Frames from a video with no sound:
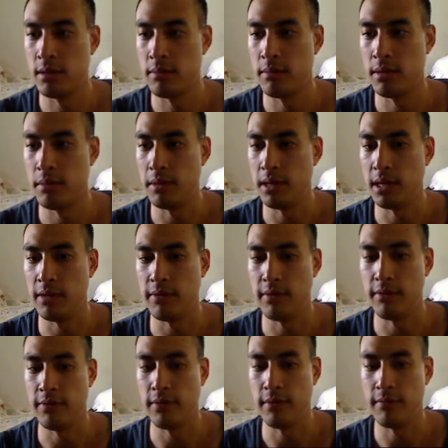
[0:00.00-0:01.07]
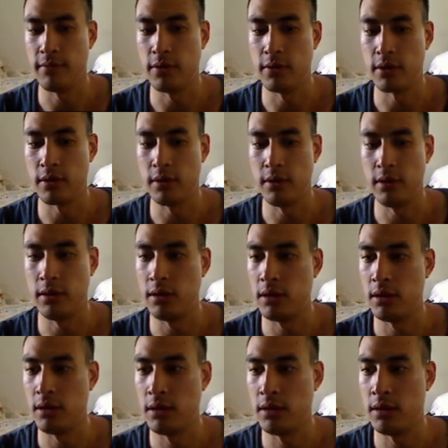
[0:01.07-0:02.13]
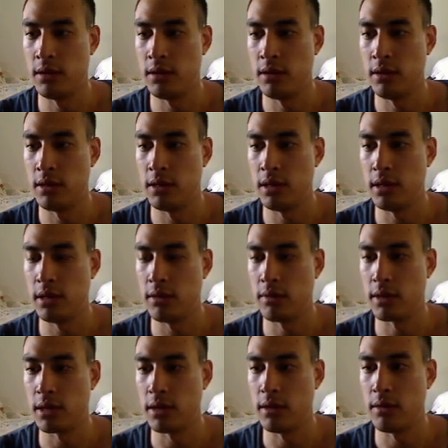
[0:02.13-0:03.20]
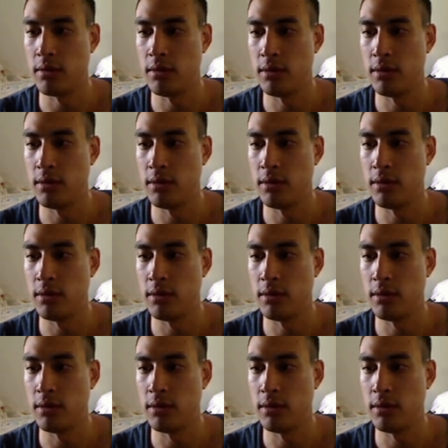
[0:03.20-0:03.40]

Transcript: Maybe have it flip vertically. Yeah, there we go.